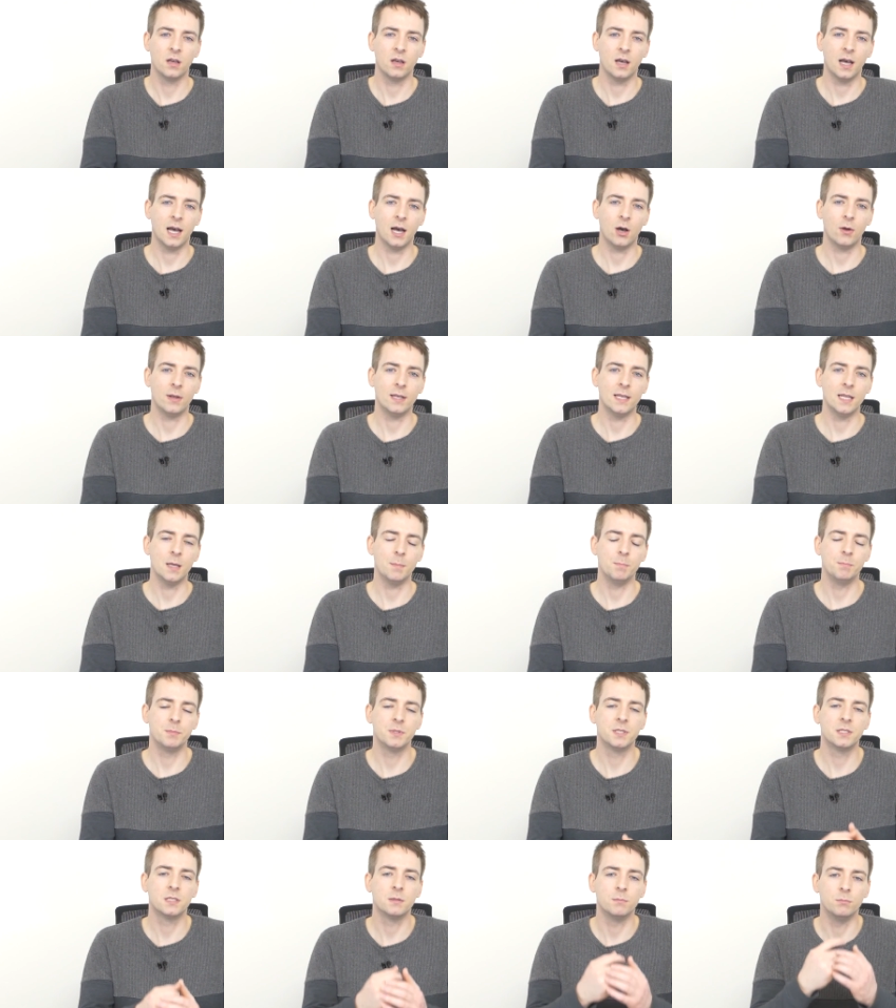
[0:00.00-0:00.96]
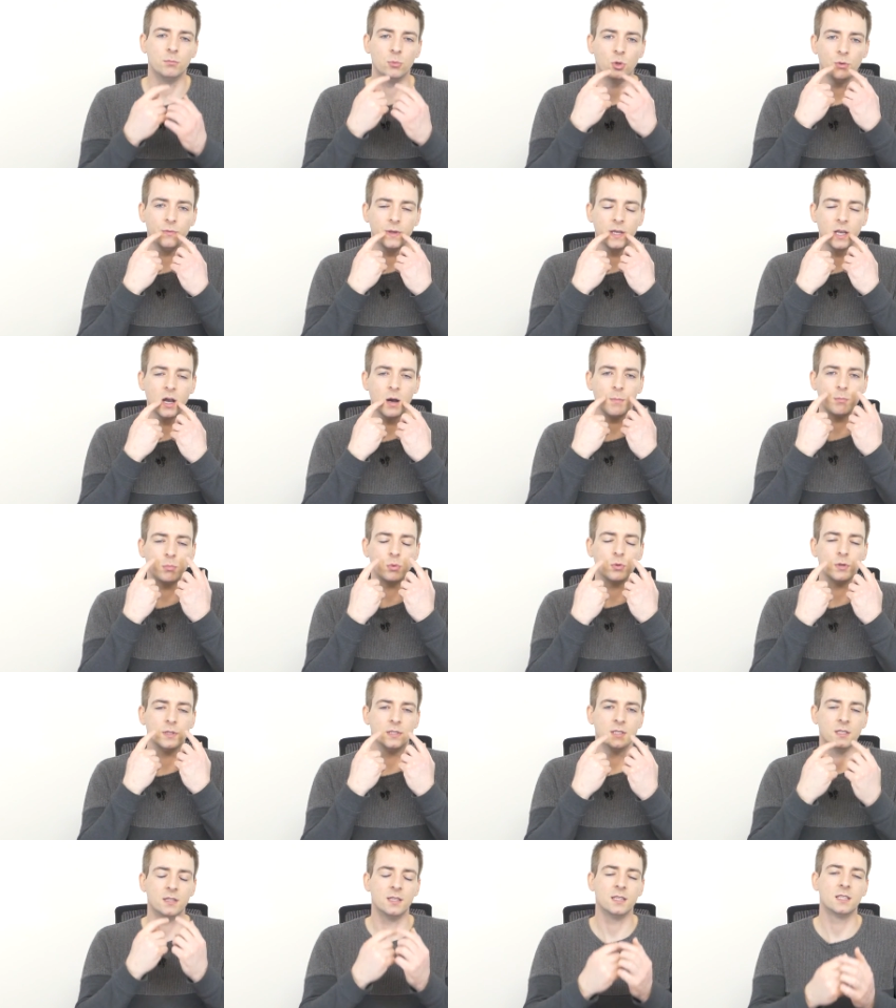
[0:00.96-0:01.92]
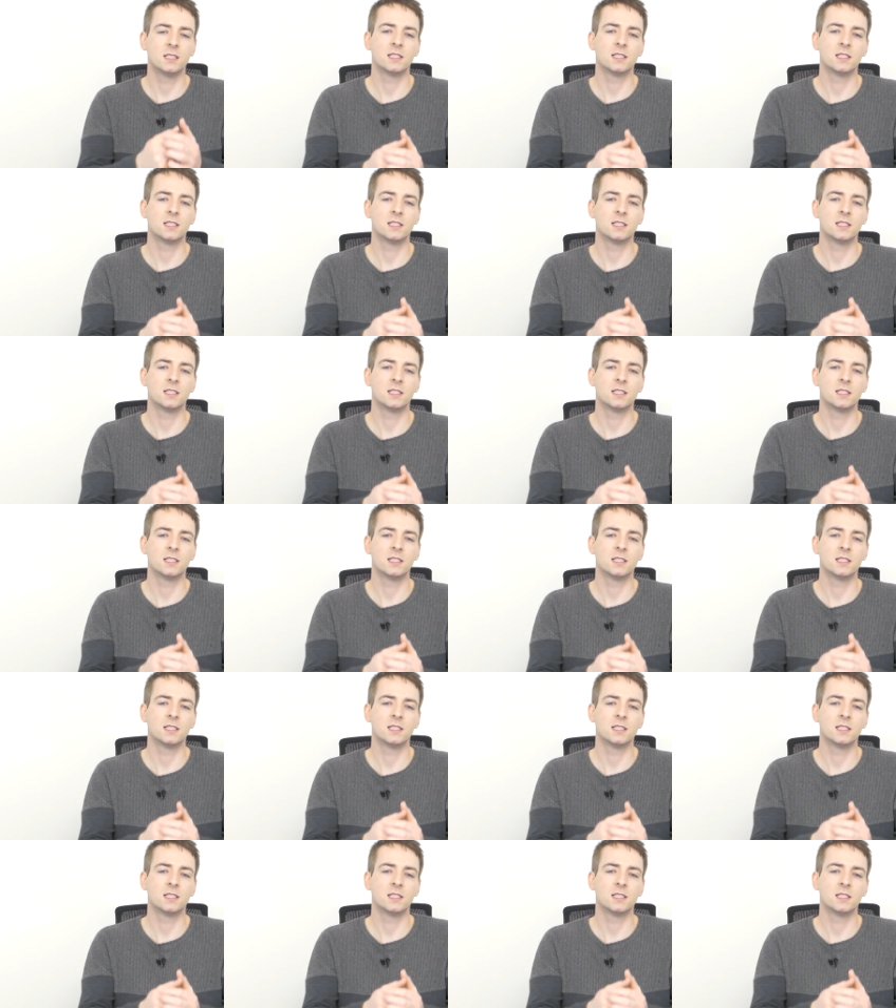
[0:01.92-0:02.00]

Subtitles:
our lips moving upwards at the